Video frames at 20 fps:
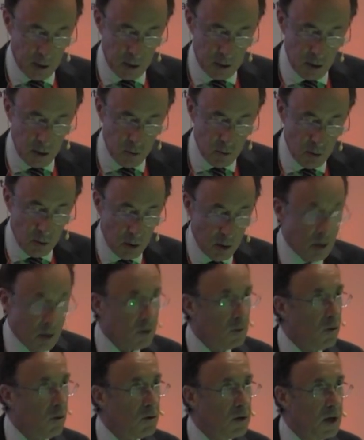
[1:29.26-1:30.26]
Now,
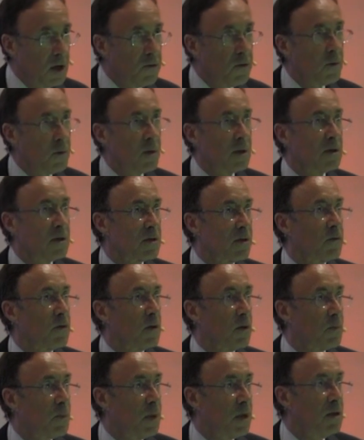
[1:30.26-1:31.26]
not everyone is of the
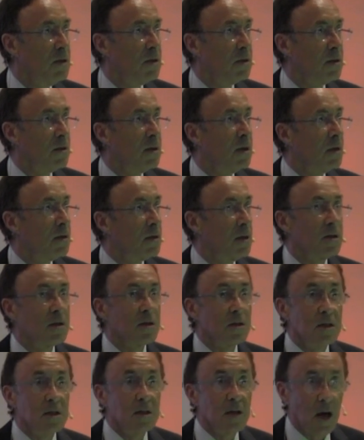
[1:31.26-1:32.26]
opinion that they
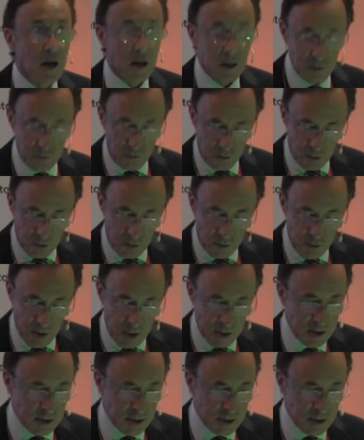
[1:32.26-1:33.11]
need iron for their red